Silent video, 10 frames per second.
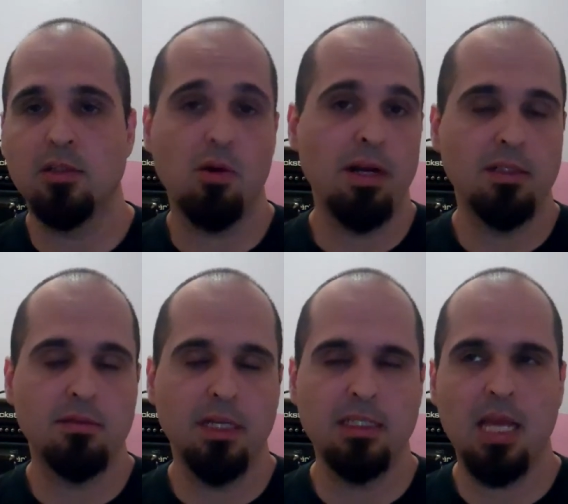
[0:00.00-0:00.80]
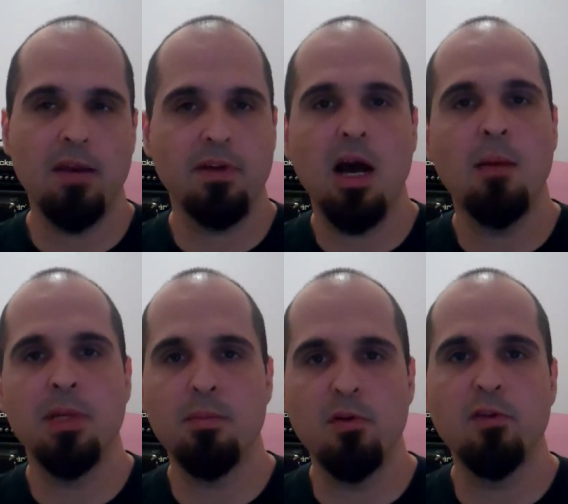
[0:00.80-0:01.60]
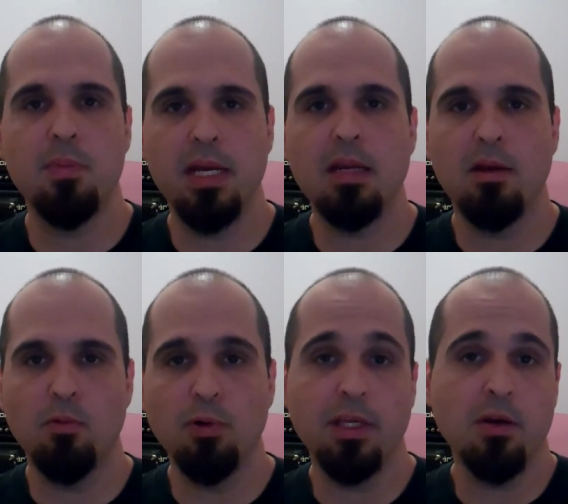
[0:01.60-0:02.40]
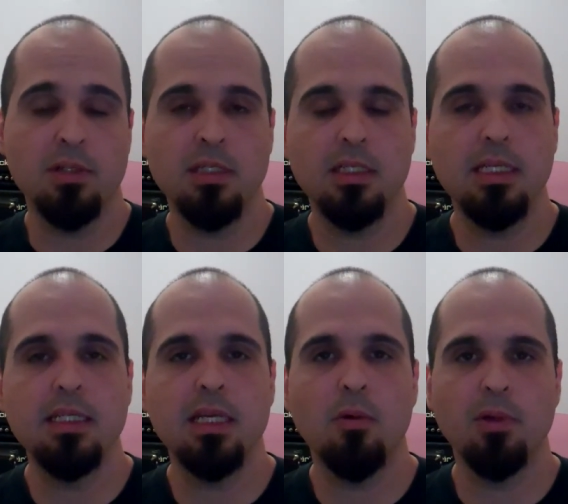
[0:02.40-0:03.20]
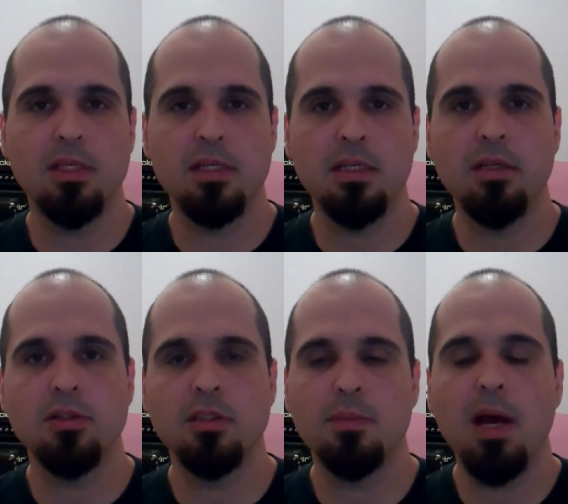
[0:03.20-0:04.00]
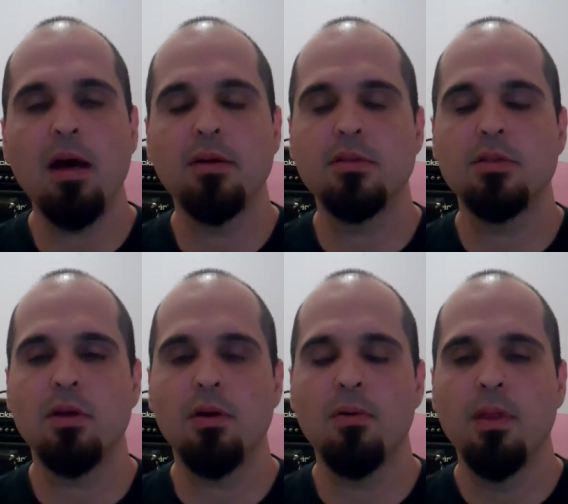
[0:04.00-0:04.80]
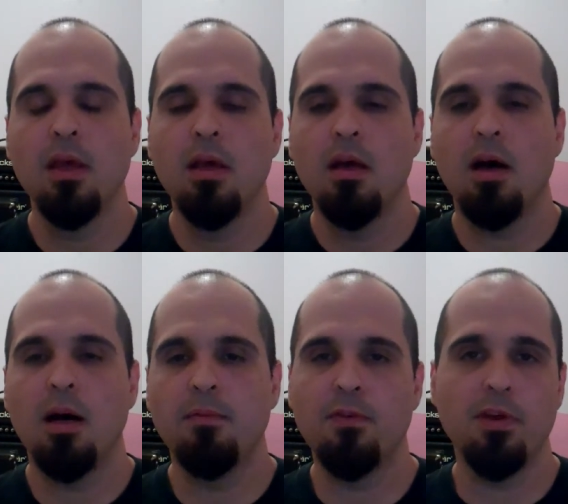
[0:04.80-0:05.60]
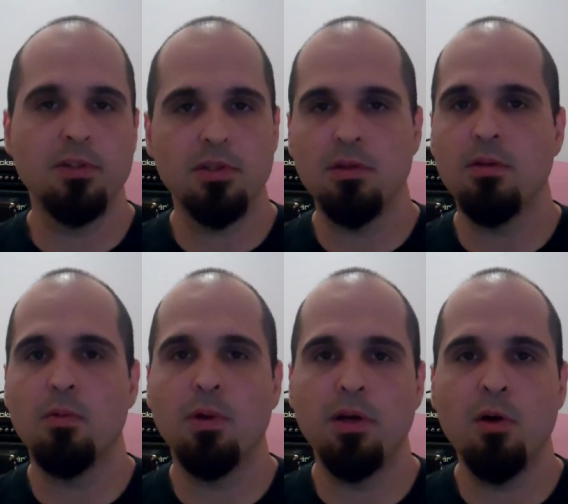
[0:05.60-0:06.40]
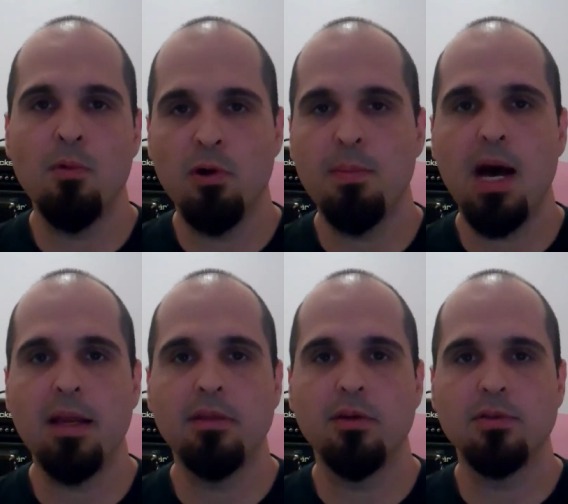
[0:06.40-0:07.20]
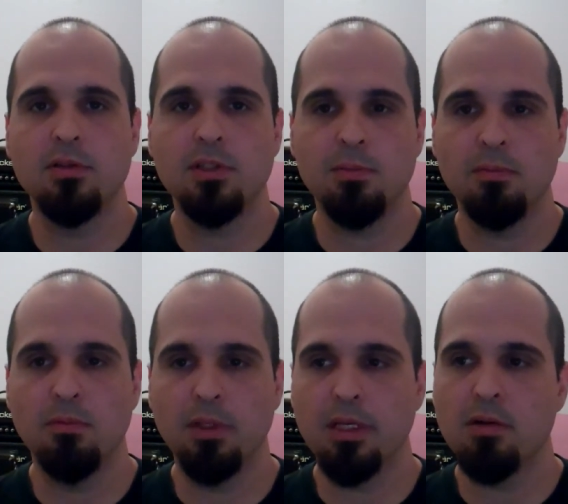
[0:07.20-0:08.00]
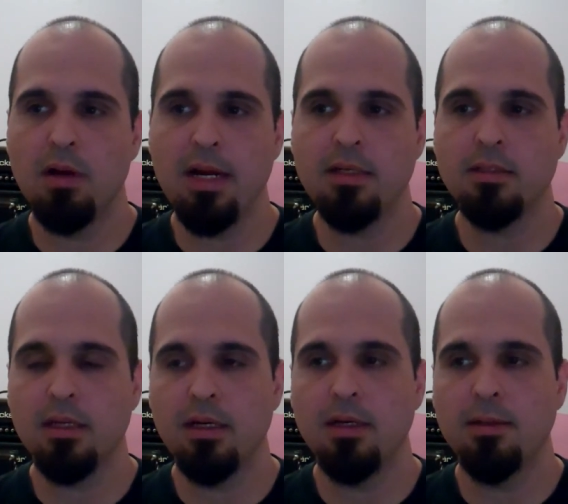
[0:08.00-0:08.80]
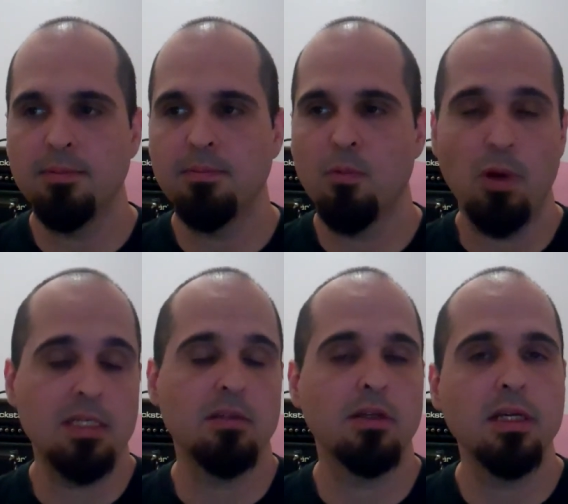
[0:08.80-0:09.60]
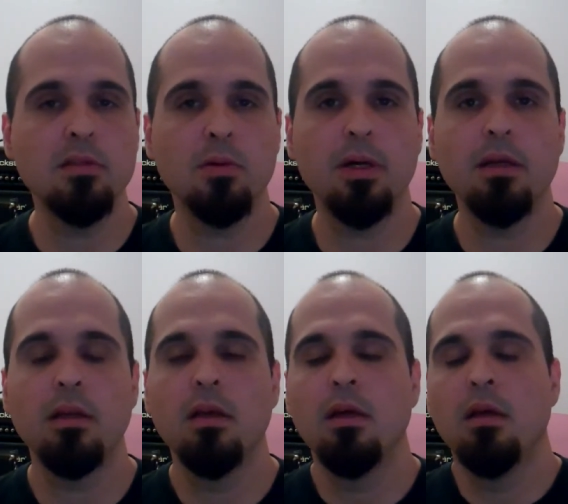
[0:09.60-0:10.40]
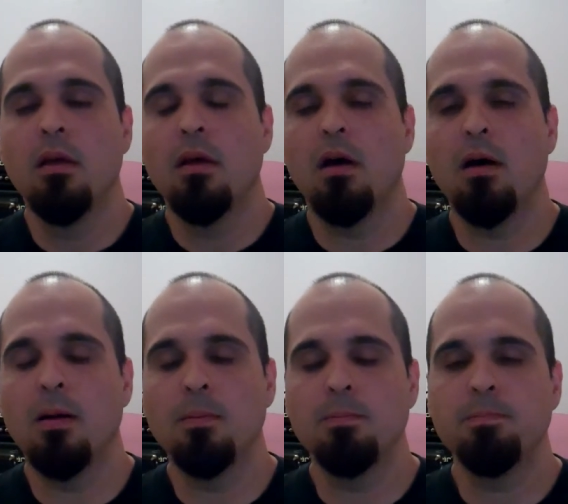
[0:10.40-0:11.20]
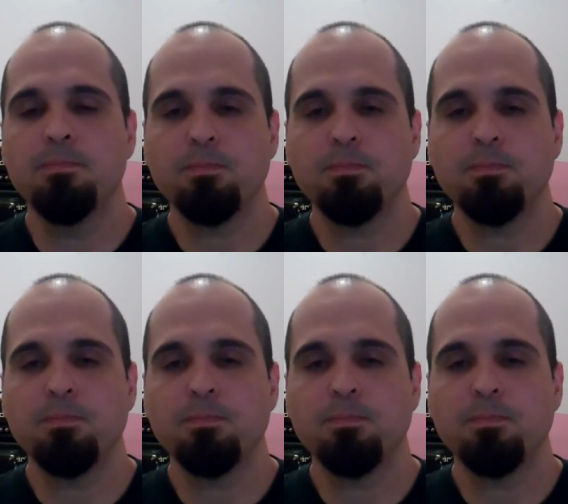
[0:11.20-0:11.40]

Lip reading: it's kind of a comedy movie, but it really goes into detail what this condition's about. So for those of you that want to know more about it, those are some really great ways to look into it. So